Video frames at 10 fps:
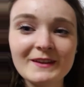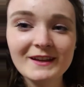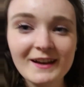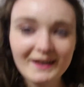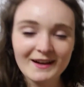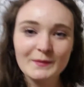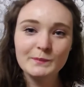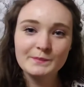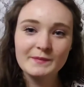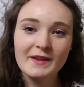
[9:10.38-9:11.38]

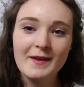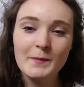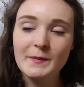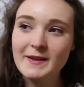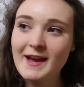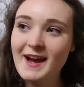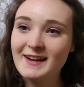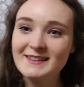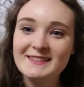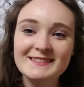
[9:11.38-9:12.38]
But yeah,
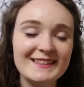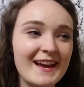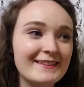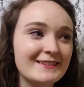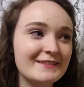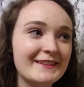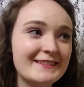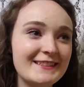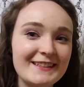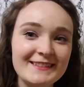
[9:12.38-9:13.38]
that's
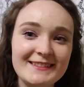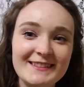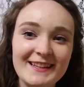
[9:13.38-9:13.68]
Odysseus.